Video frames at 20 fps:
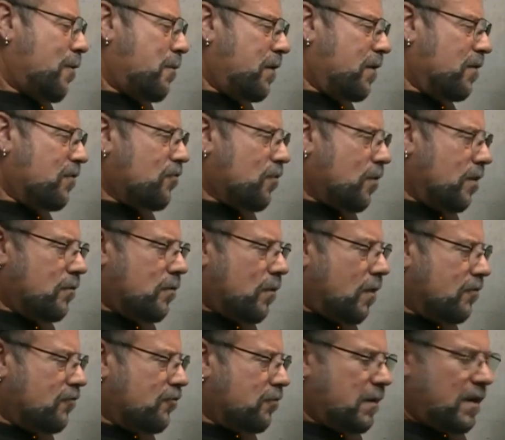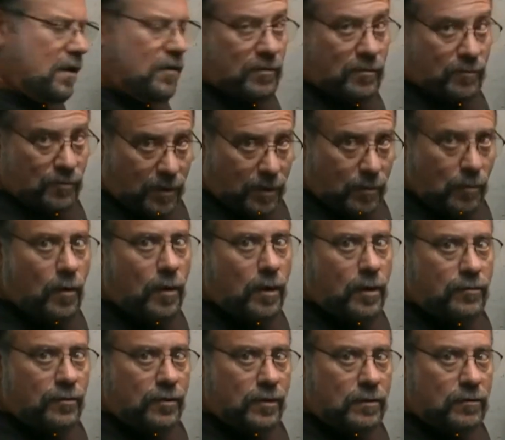you enjoyed watching me
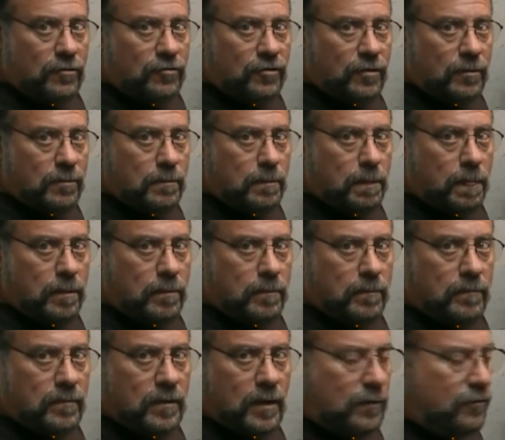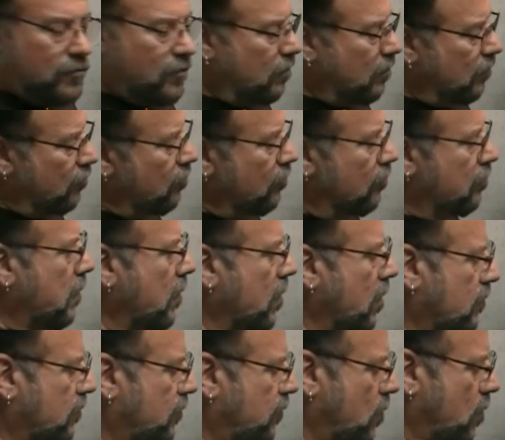rework this. Like I said, this was
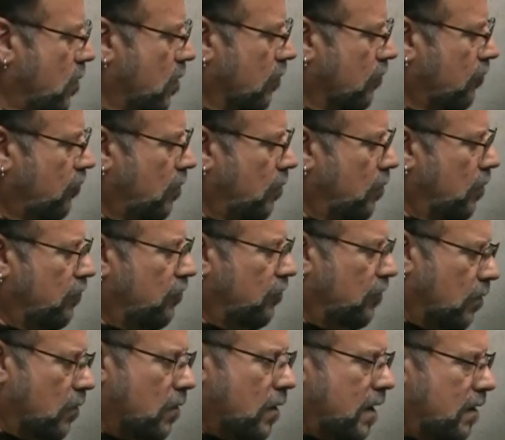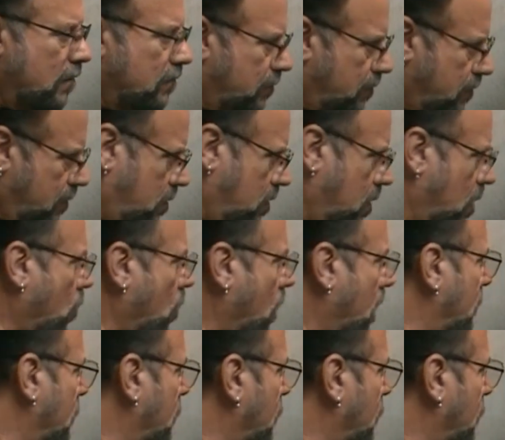part 4, so we still have a ways